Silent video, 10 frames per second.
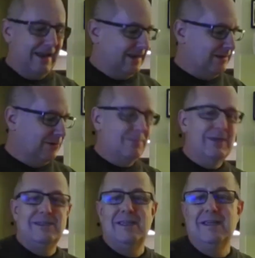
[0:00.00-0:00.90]
I do
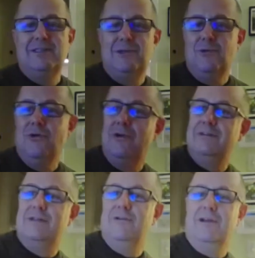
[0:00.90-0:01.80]
miss that store.
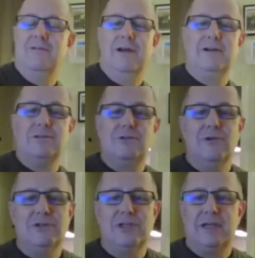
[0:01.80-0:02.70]
It's a great record
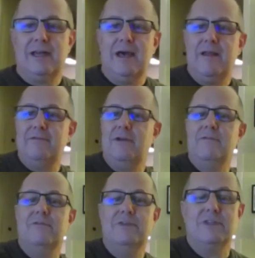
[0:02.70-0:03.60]
store. Check it out if you're ever
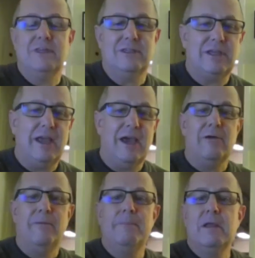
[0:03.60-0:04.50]
visiting
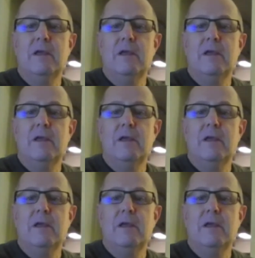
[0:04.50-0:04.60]
Seattle.